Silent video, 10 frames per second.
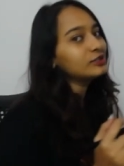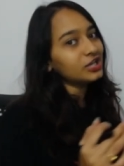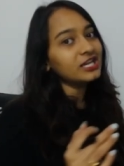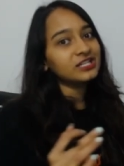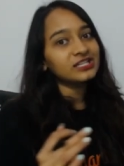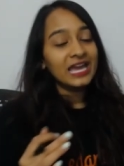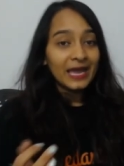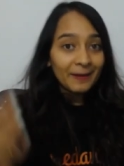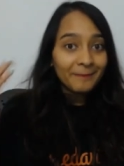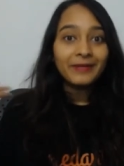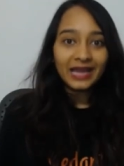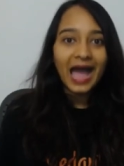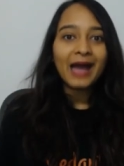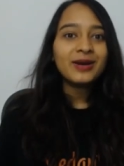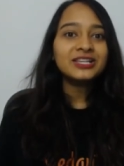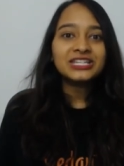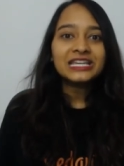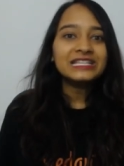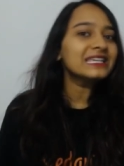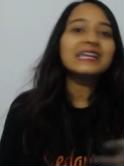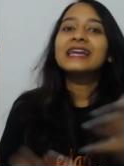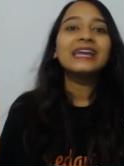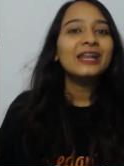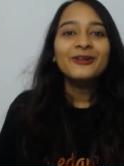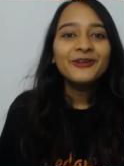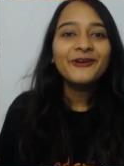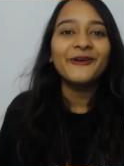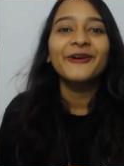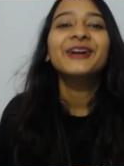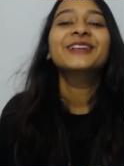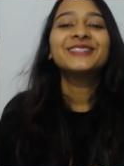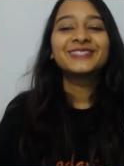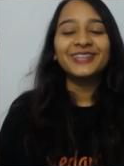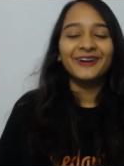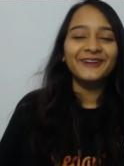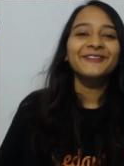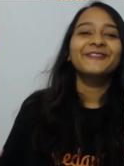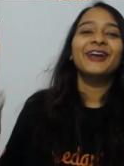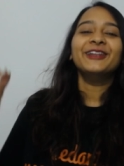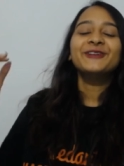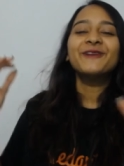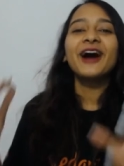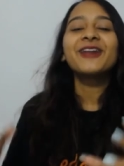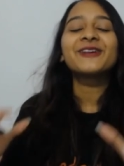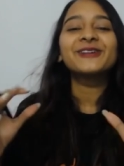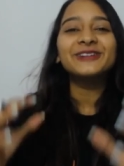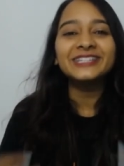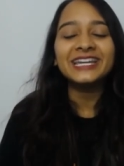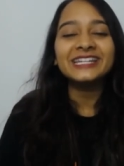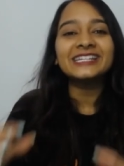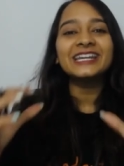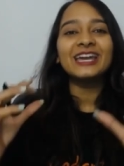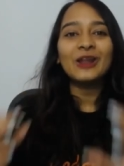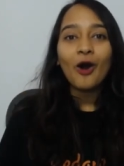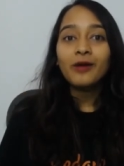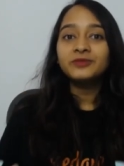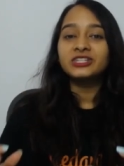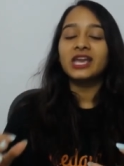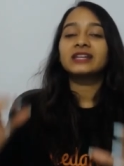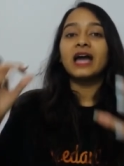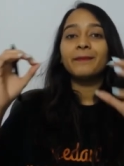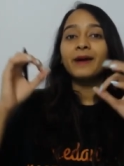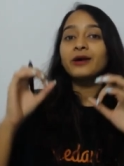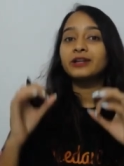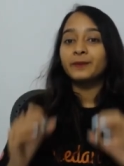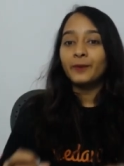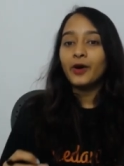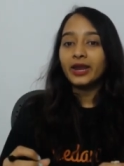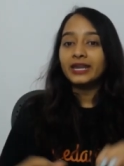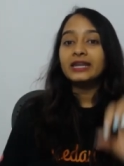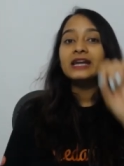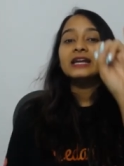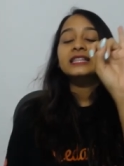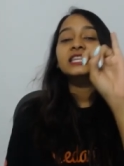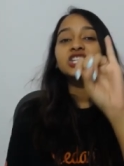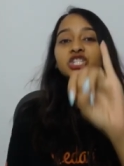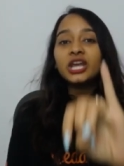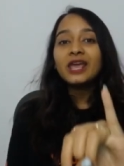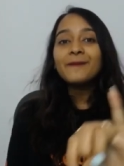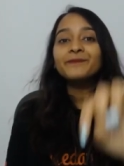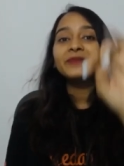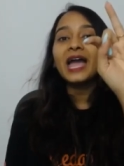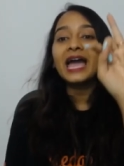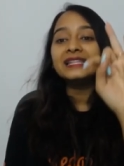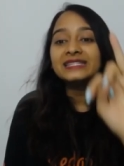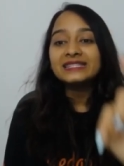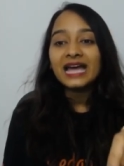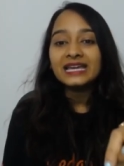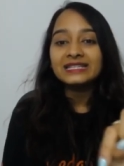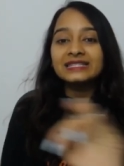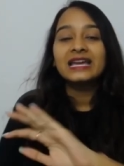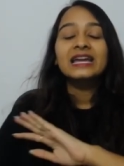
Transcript: will change. Am I changing? No. So when you are rotating an object about a point, the shape and size